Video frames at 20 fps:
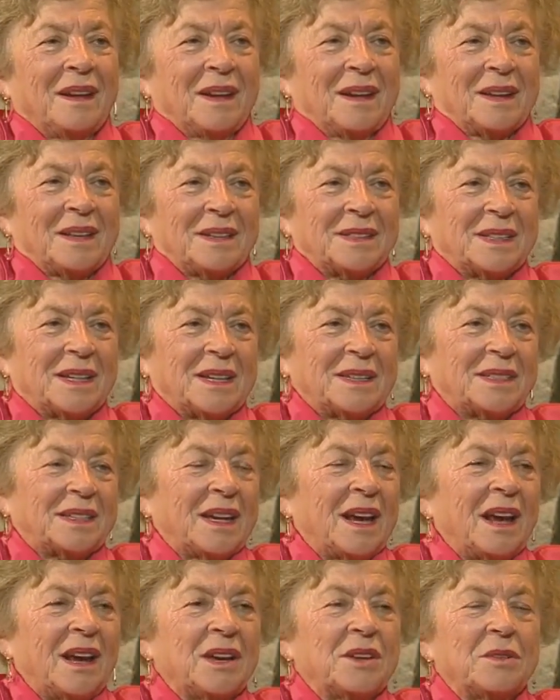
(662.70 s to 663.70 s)
He says,
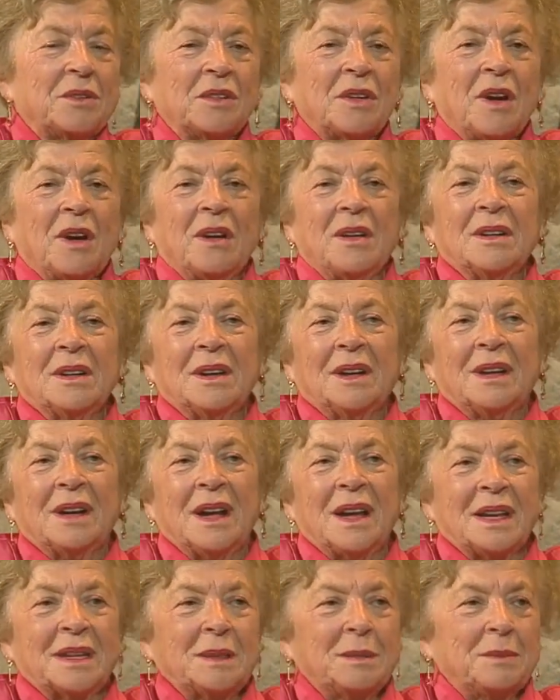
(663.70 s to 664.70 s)
"Yeah, your uncle
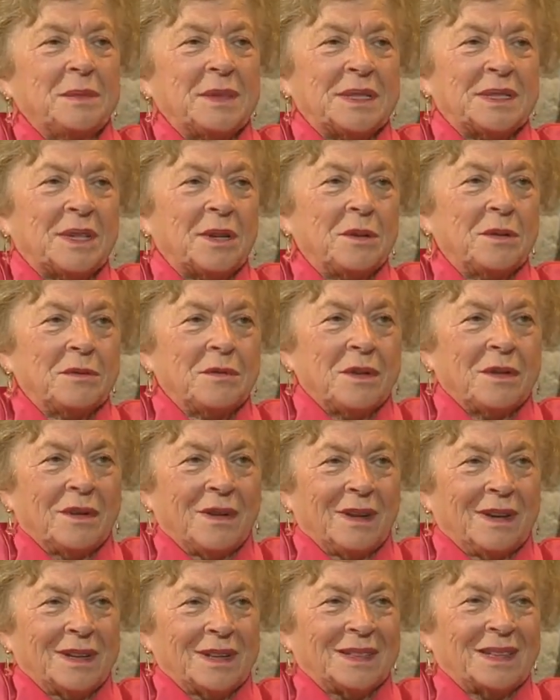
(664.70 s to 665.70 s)
hit me so
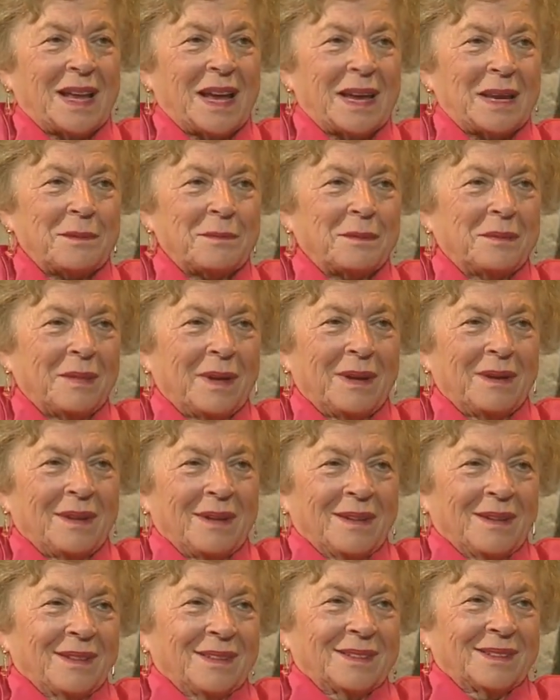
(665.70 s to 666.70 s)
all the time."
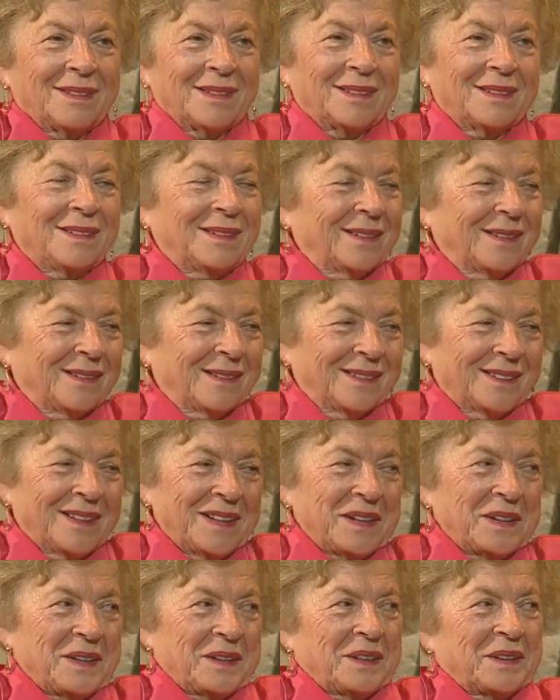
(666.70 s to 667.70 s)
The,
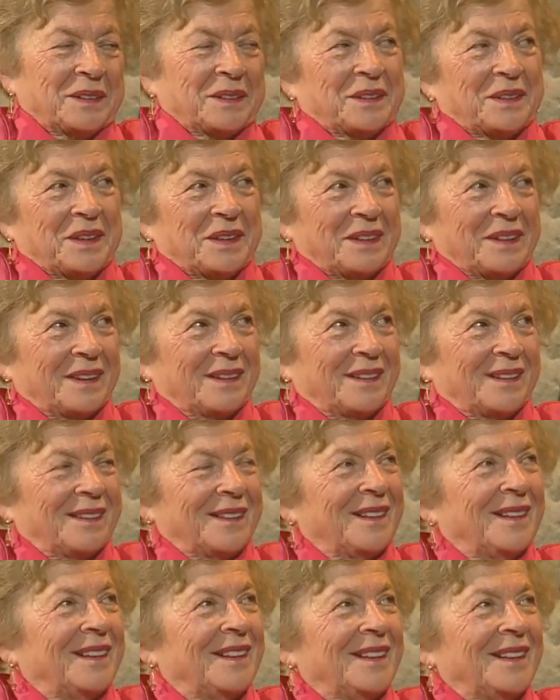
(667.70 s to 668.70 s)
the
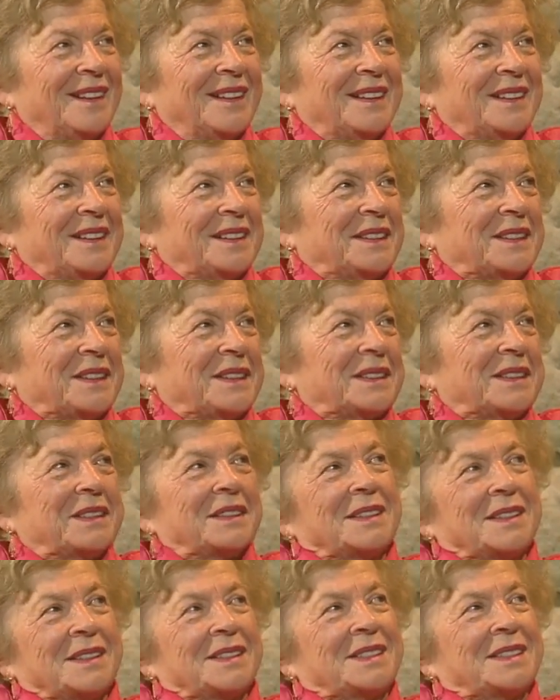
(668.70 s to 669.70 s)

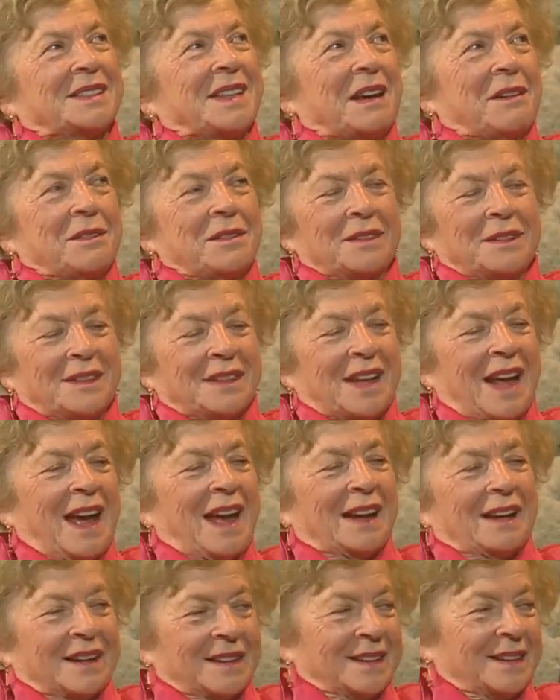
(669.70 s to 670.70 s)
cellen
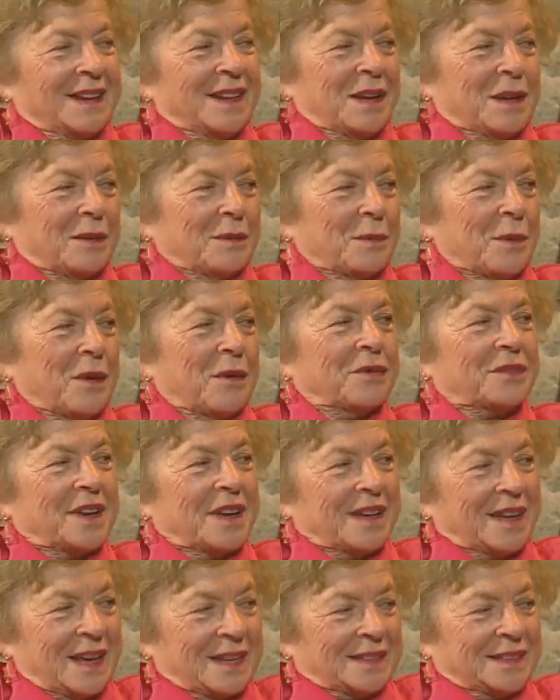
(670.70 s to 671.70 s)
daar a key and
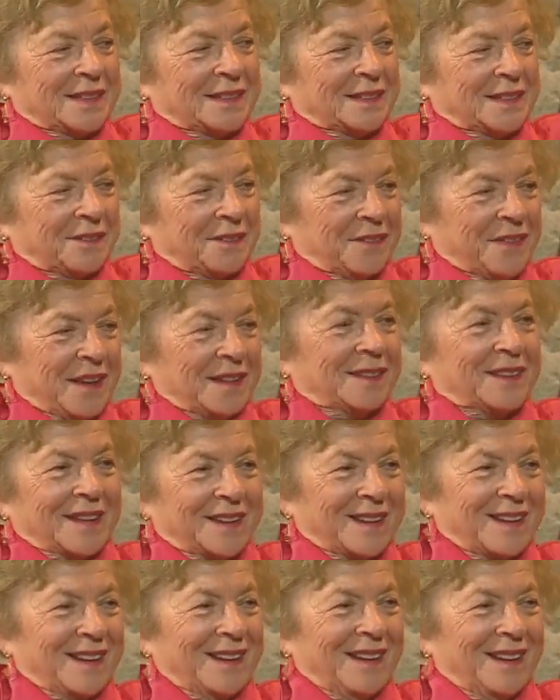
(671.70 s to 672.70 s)
aufgegessen the fat
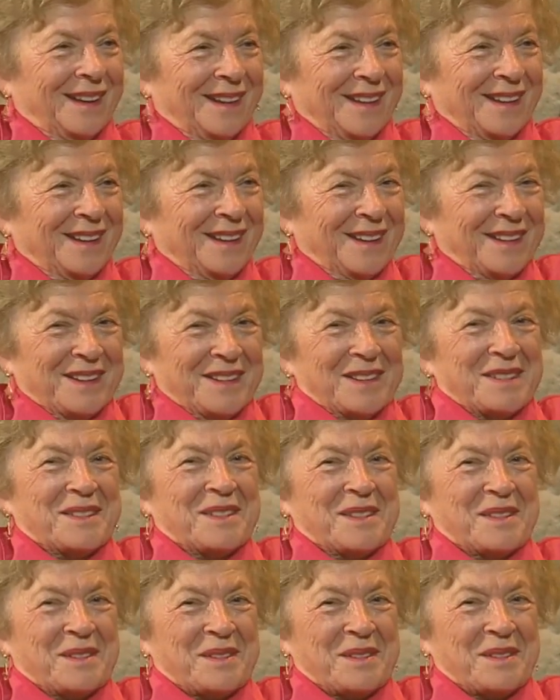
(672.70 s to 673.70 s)
key.
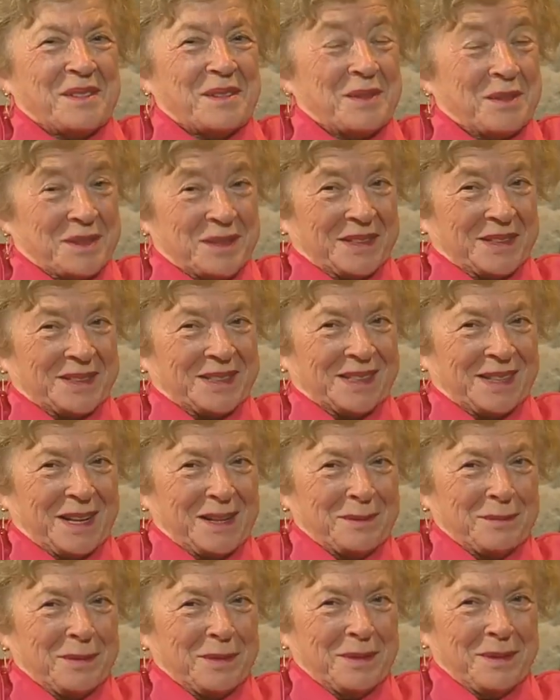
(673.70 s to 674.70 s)
You
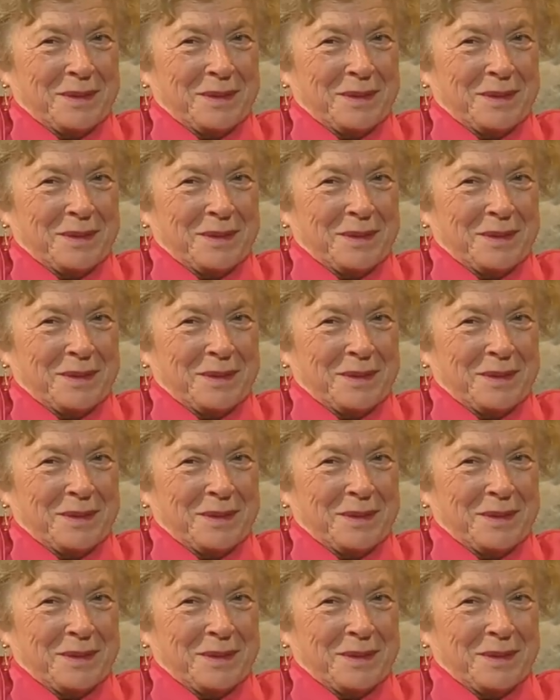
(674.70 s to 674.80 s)
understand?